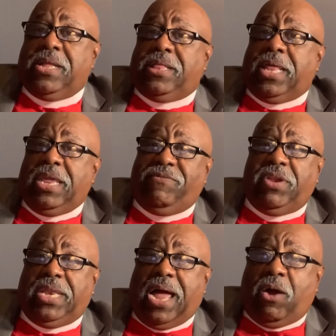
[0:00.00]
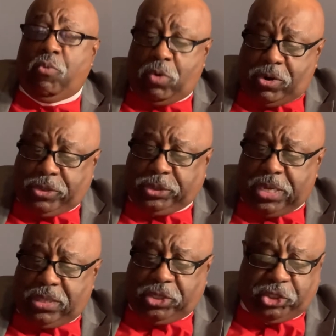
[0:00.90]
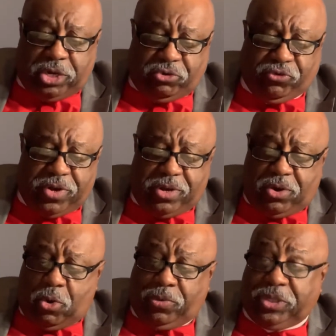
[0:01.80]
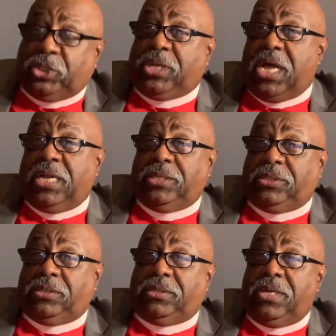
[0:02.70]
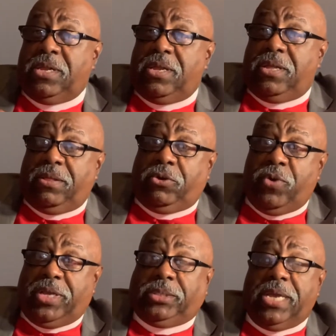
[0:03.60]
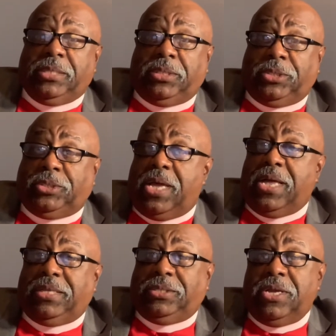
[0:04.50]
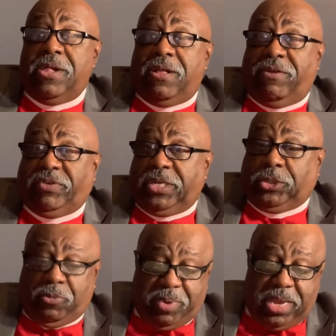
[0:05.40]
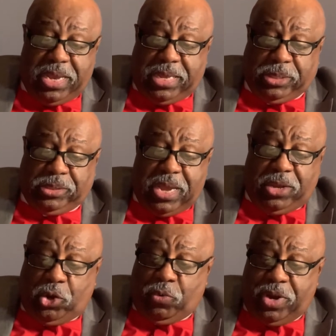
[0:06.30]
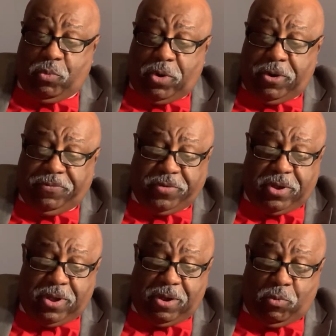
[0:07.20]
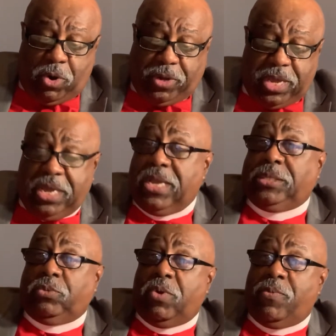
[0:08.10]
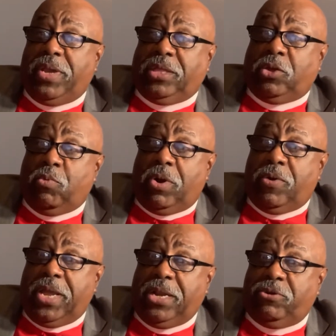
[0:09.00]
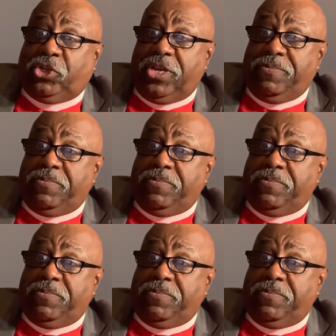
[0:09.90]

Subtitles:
that even now works in the children or the sons, the Greek says the sons of disobedience. And the Greek word for working is where we get the word energy.